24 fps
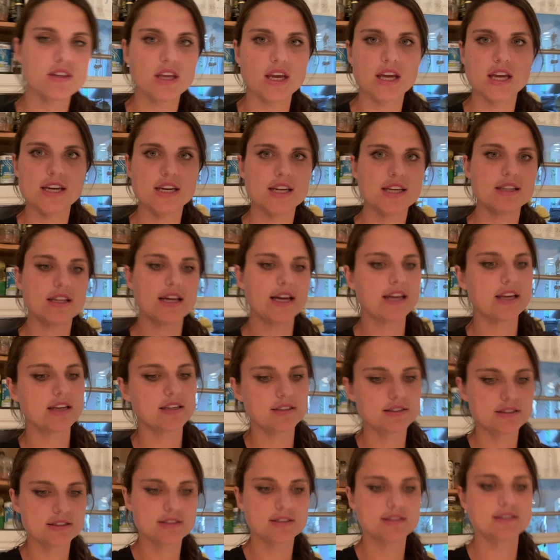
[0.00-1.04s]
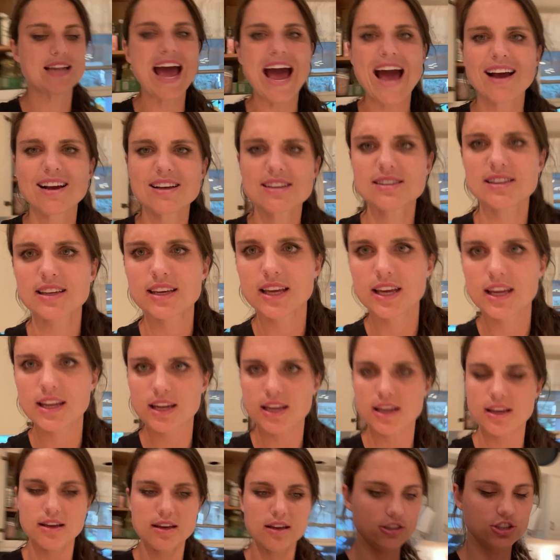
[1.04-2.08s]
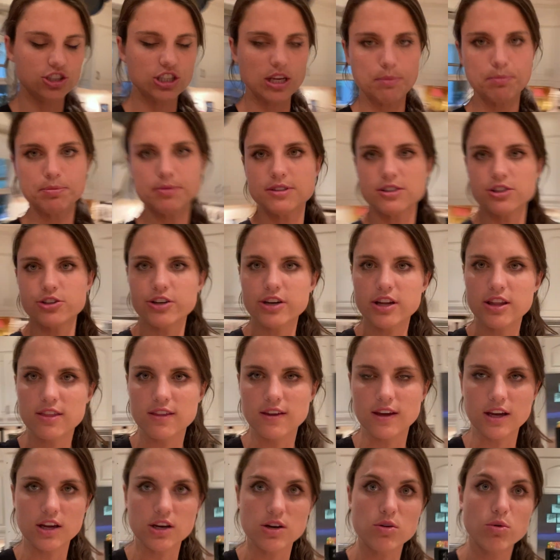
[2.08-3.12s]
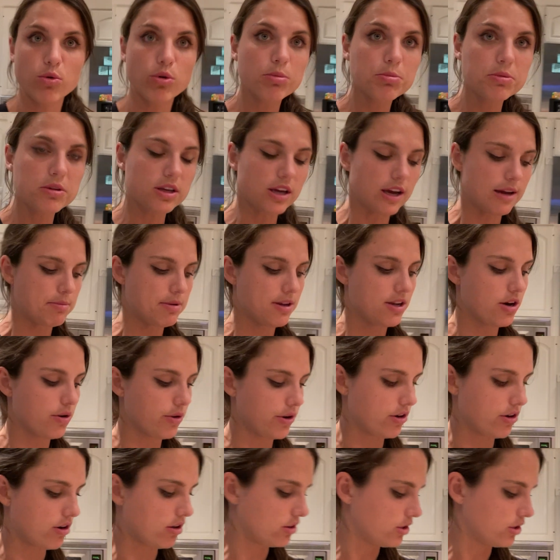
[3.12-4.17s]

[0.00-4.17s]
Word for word: any like snacks, like any chips or anything. And normally I'd be going all